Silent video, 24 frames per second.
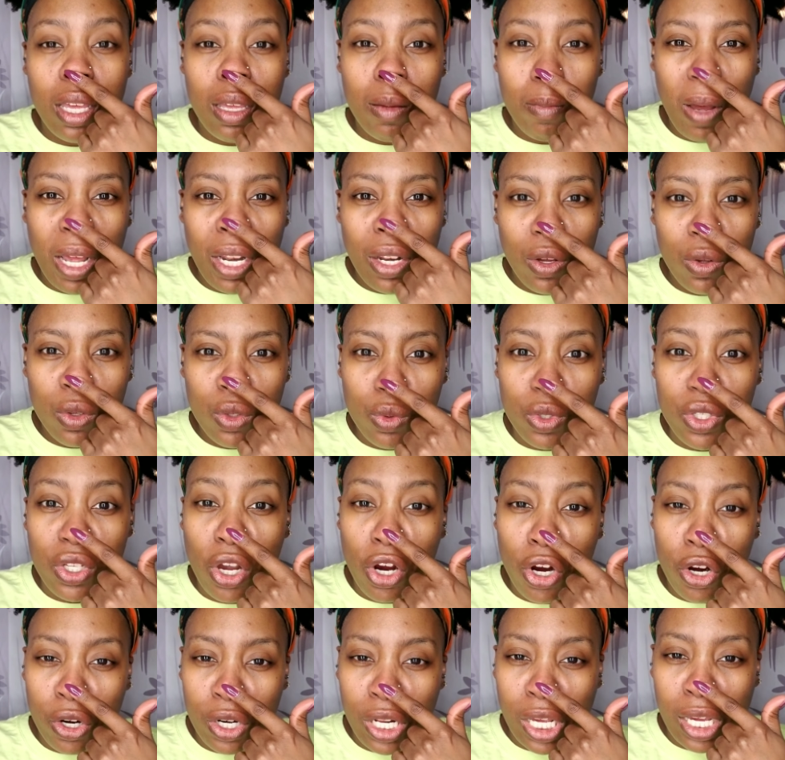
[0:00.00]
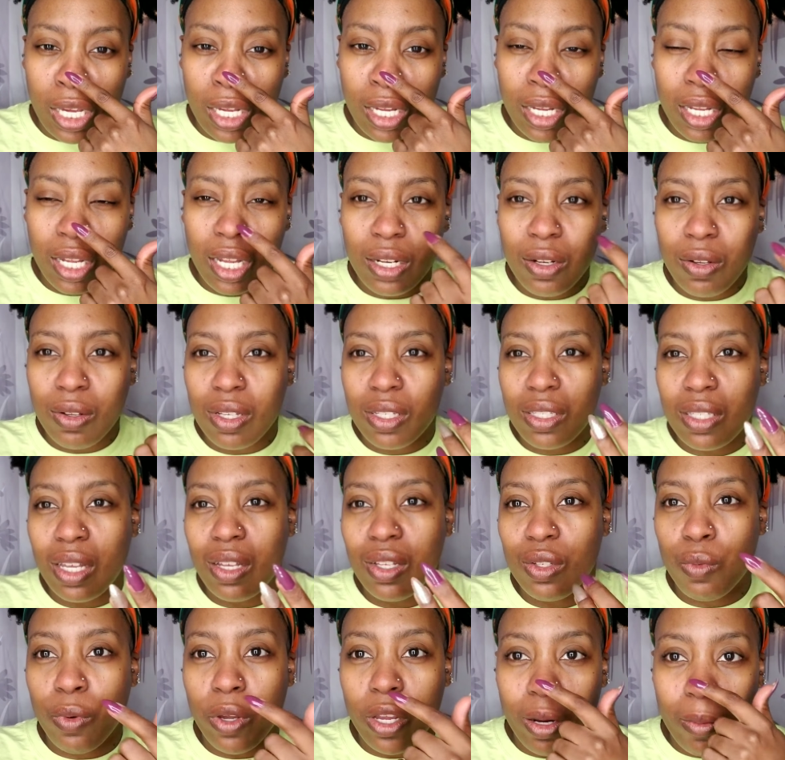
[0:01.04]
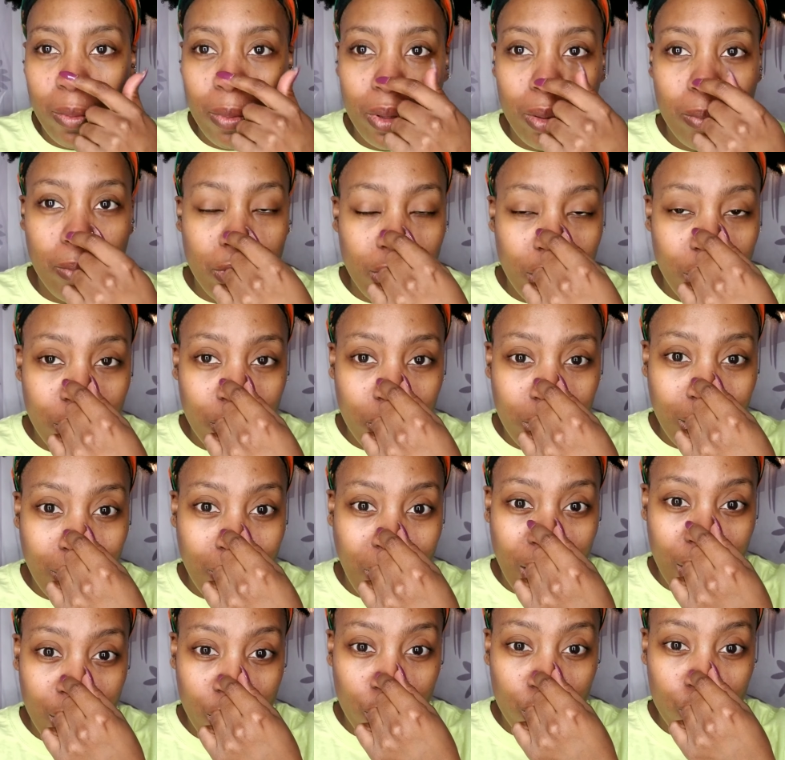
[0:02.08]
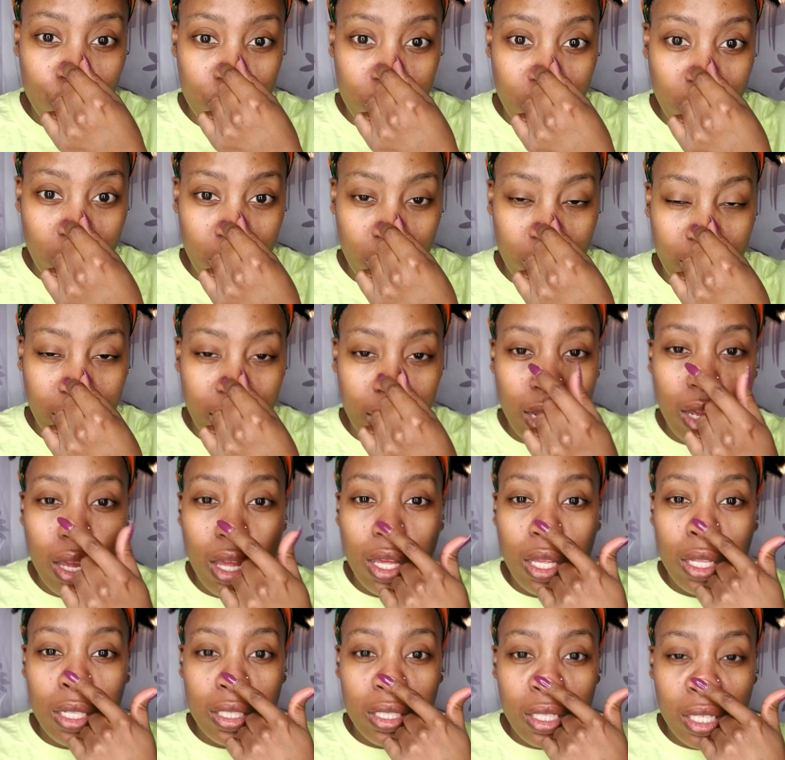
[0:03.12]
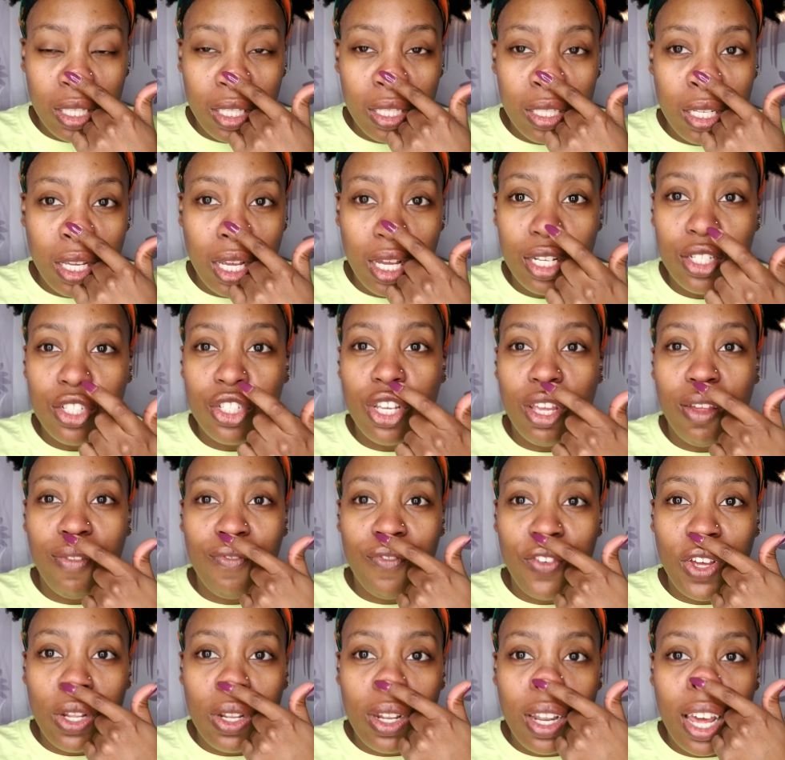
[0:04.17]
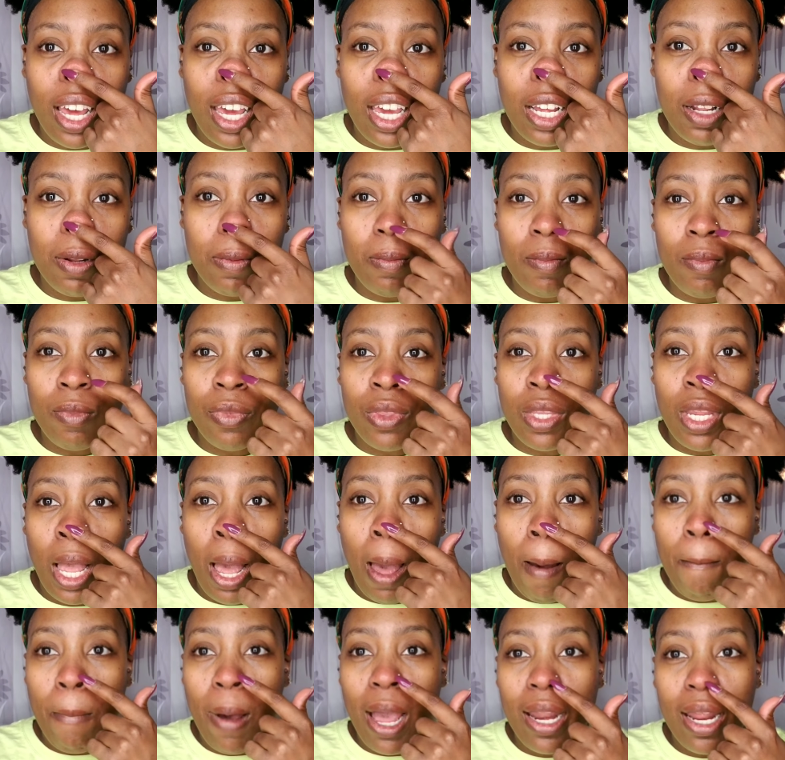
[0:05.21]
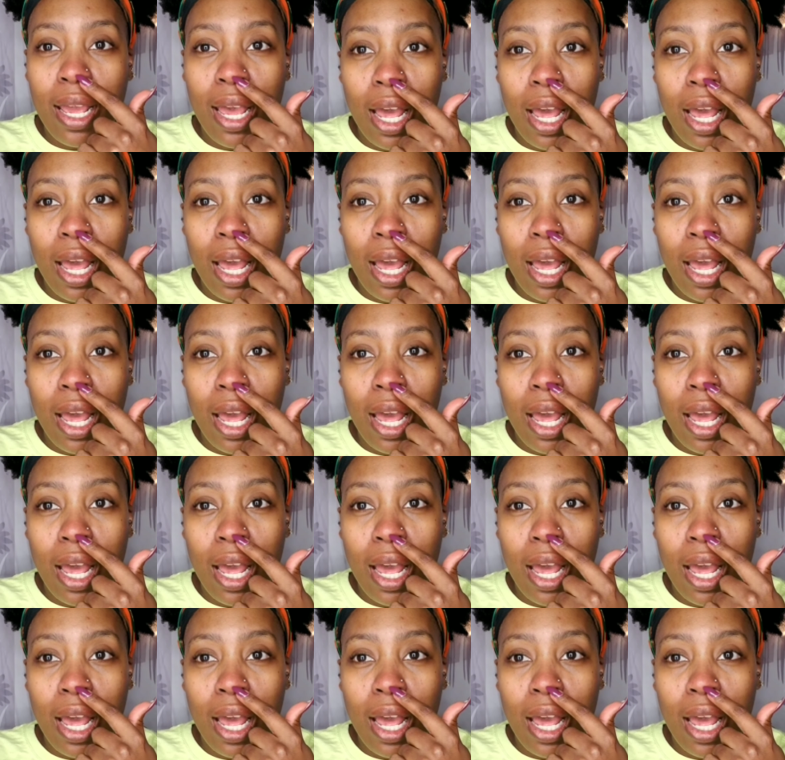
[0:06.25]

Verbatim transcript: my nose was hurting. I know that sounds weird, but literally my nose was hurting to the touch. It felt like I might have